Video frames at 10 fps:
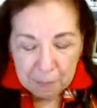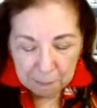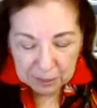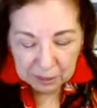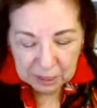
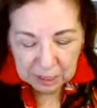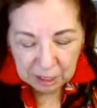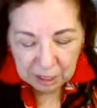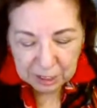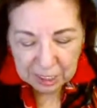But the
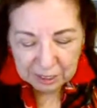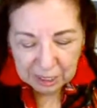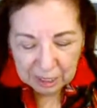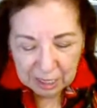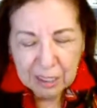other thing
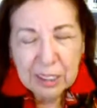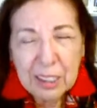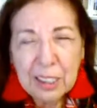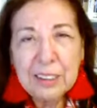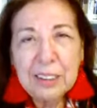that
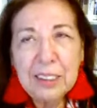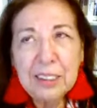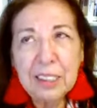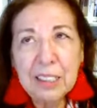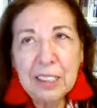Angela
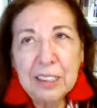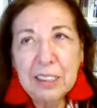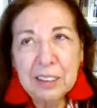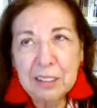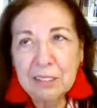did that I
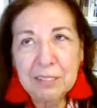think